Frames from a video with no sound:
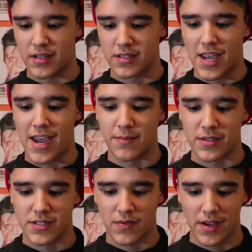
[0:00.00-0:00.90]
it
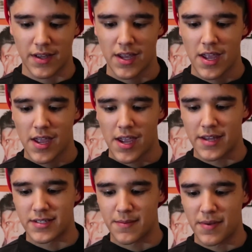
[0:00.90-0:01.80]
atmosphere
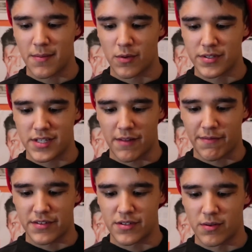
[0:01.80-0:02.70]
and a bit more
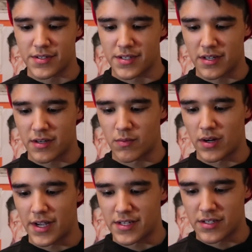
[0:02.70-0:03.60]
depth into the scene in
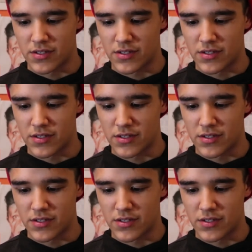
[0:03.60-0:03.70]
relating